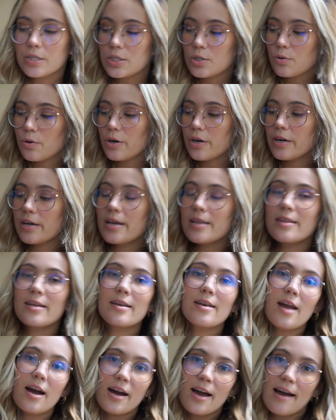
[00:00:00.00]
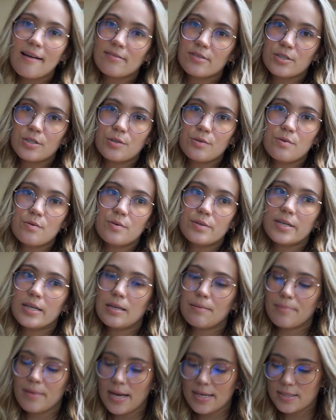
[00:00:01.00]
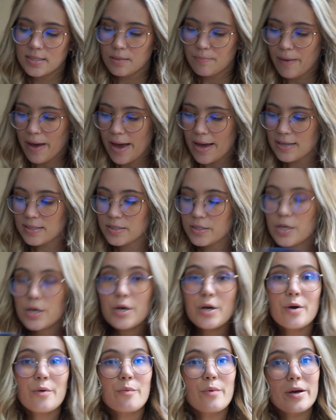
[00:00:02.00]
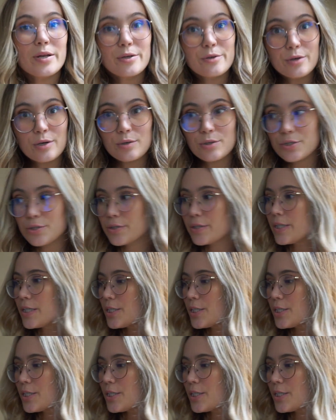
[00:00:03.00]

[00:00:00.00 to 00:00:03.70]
store and then not have to use any plastic bags when grocery